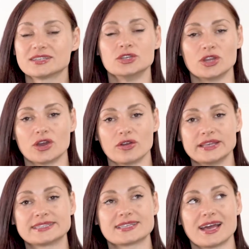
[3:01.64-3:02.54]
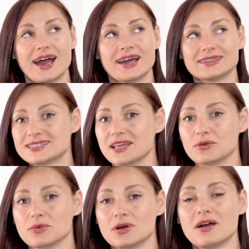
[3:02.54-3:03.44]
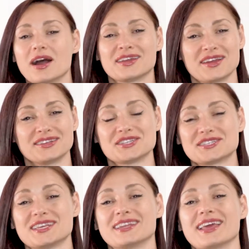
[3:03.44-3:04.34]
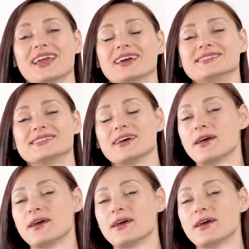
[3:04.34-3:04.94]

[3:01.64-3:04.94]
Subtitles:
you know, it's understandable. I just said and.